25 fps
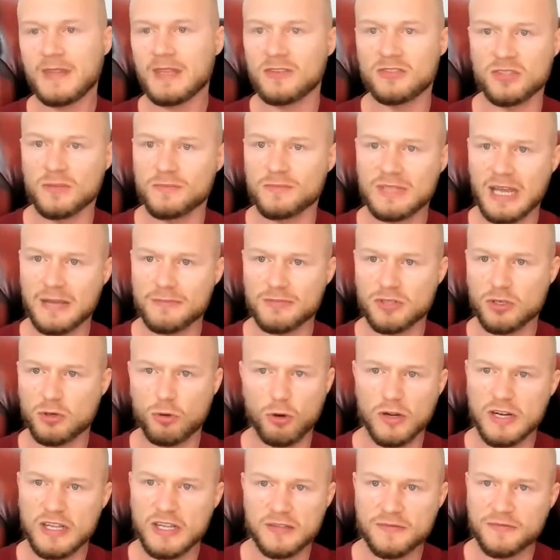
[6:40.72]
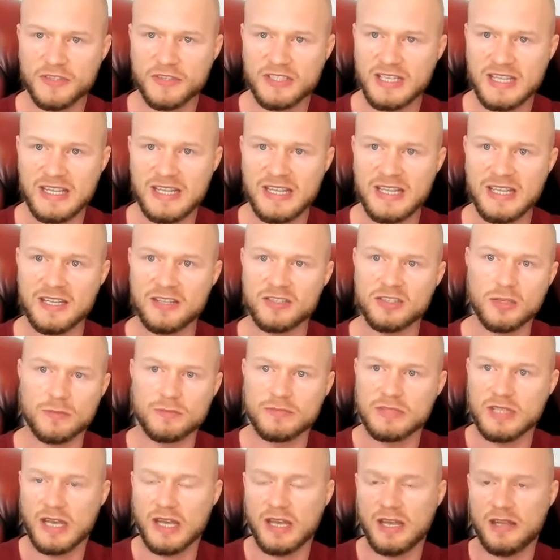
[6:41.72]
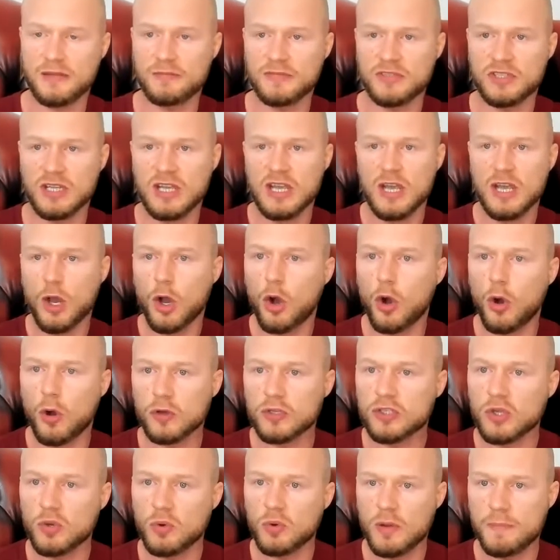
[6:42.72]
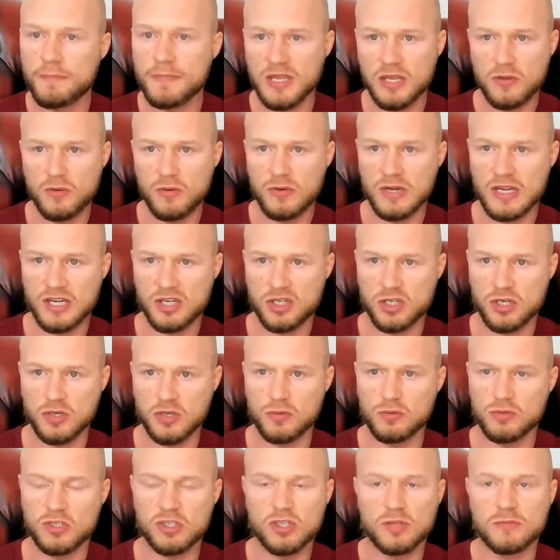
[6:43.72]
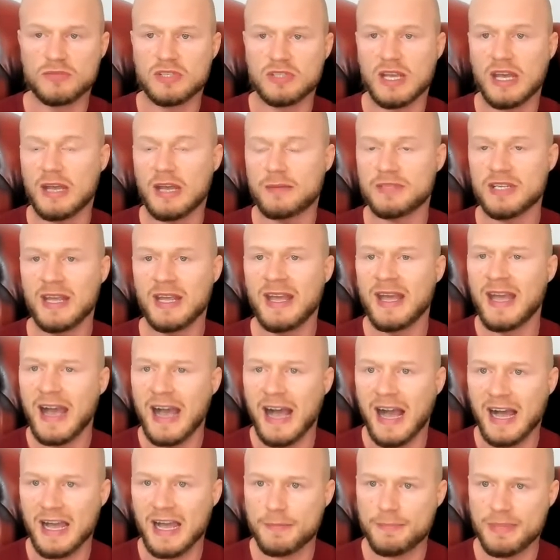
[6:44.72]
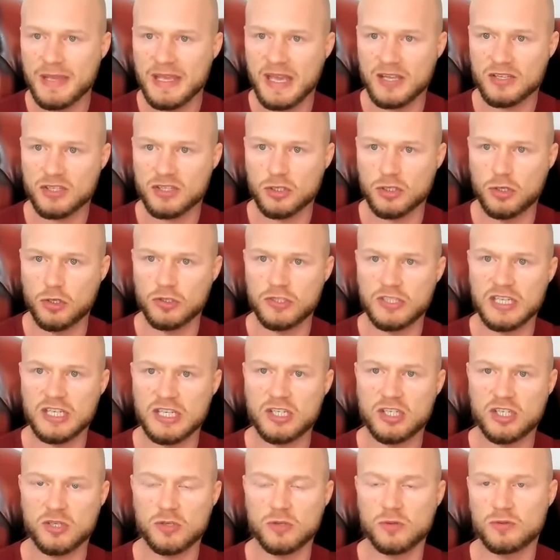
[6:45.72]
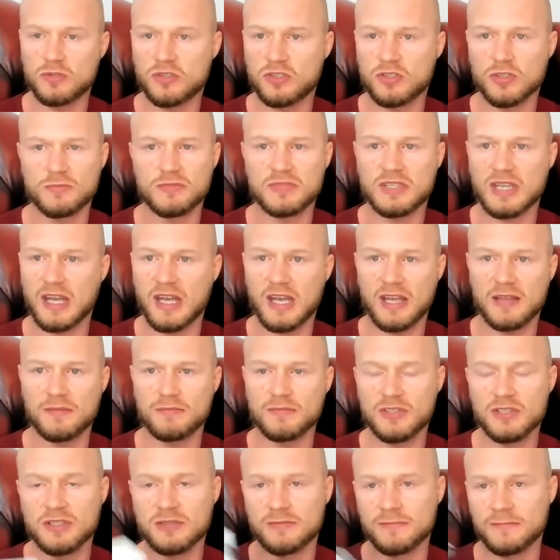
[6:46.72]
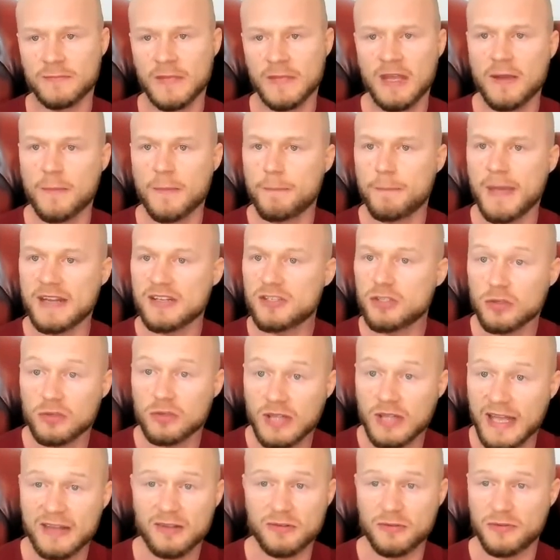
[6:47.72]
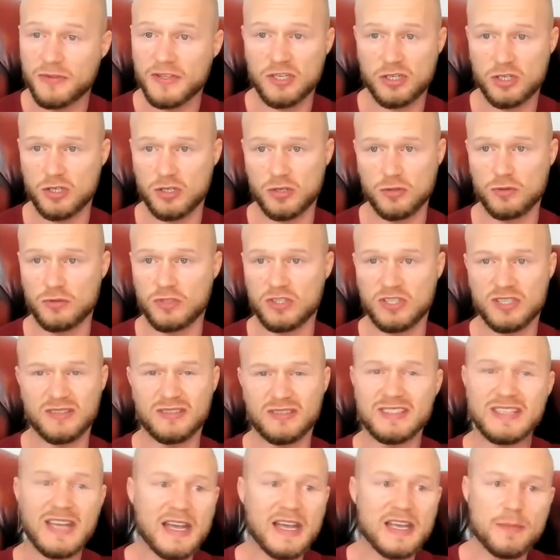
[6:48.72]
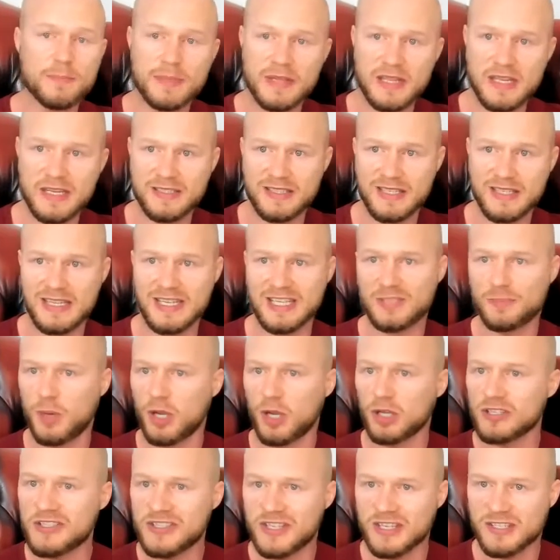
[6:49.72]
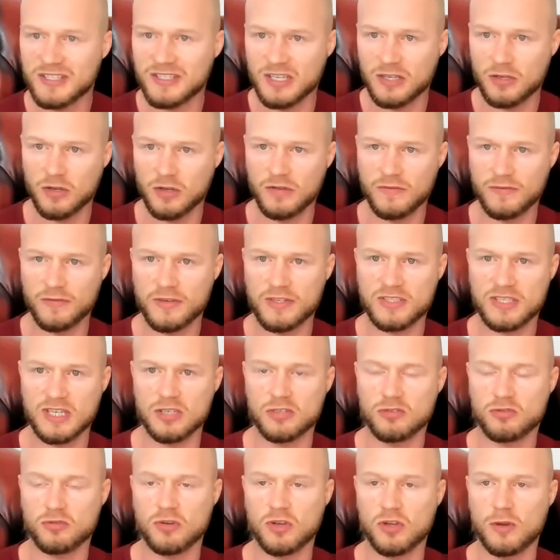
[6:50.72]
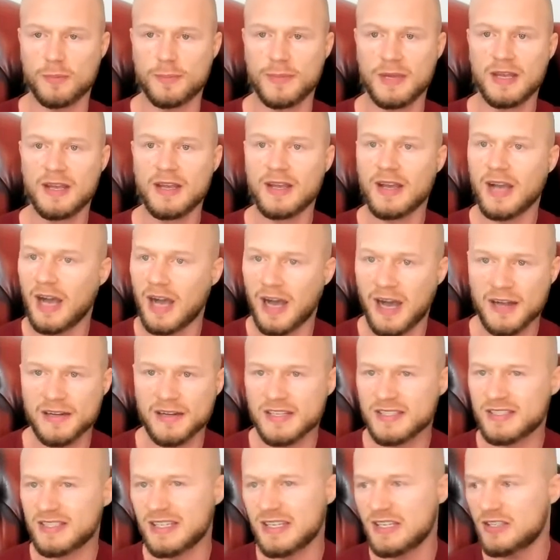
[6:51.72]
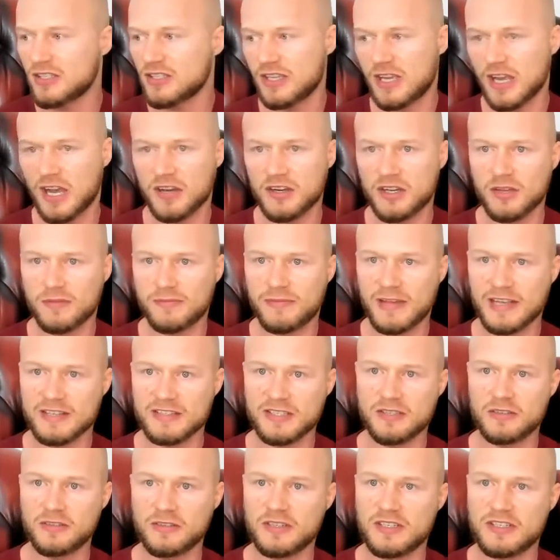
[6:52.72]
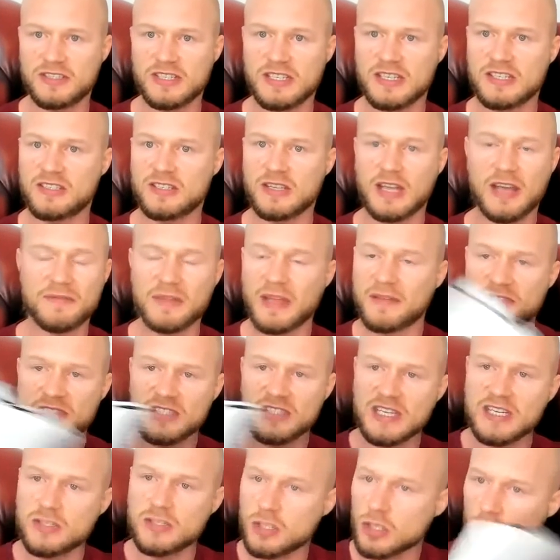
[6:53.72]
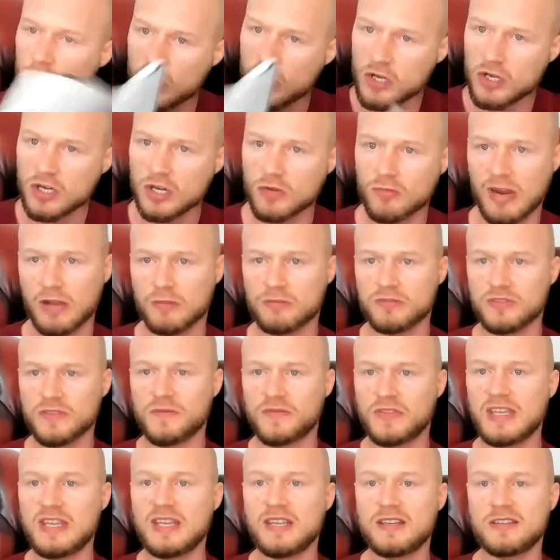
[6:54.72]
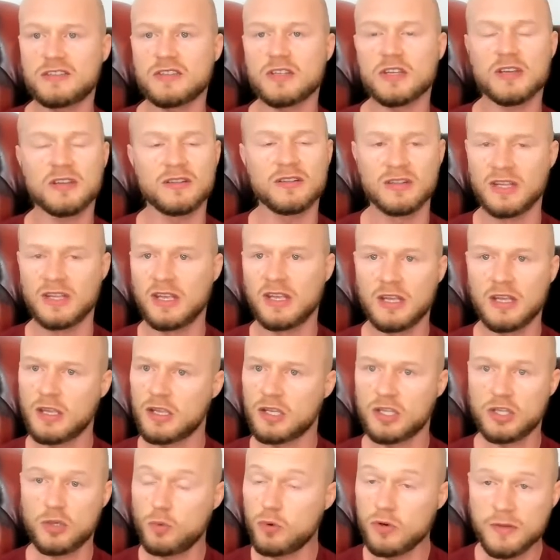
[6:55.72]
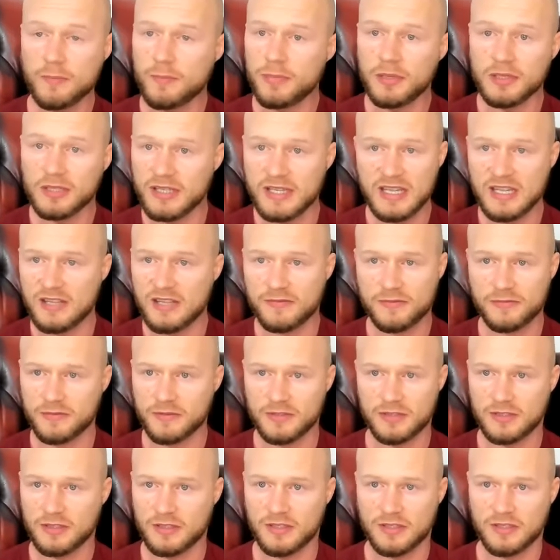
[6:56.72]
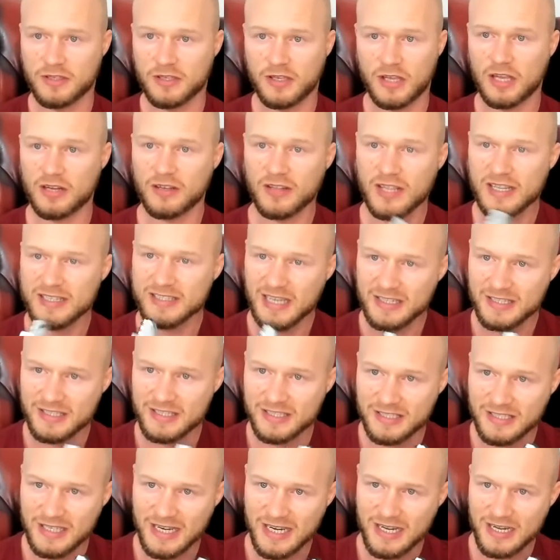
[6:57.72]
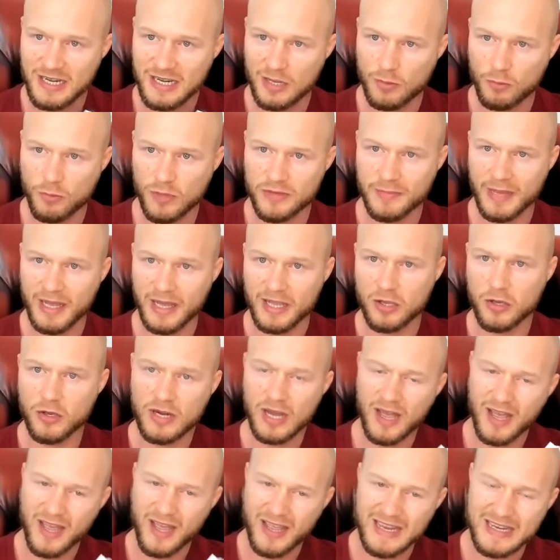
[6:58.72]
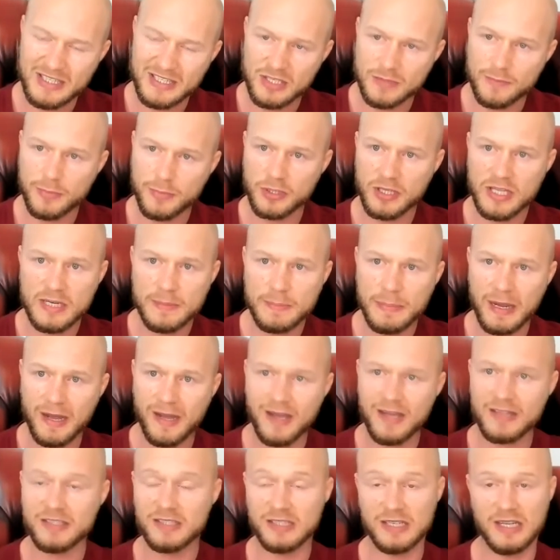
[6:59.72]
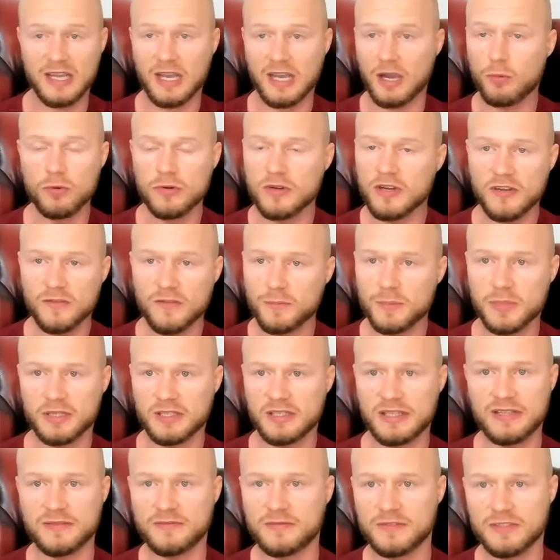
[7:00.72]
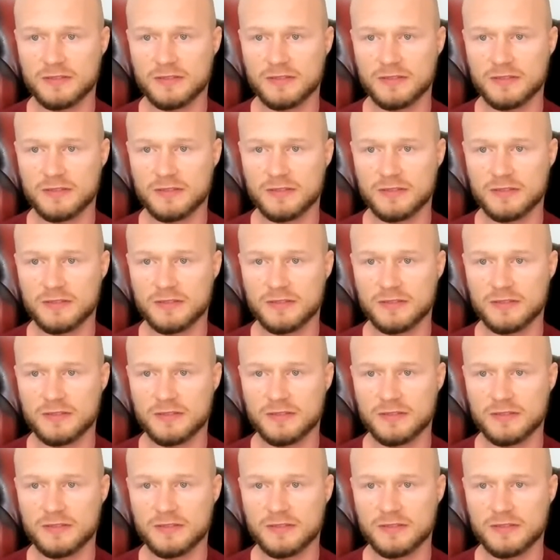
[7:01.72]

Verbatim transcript: sometimes chronic fatigue, sometimes autoimmune issues, sometimes IBS gut issues, sometimes mental health issues, diabetes, polycystic ovary syndrome, heart disease, and cardiovascular disease. I've, I've seen turnarounds of these that you wouldn't believe unless I'd seen it with my own eyes and played part in it. I wouldn't have believed.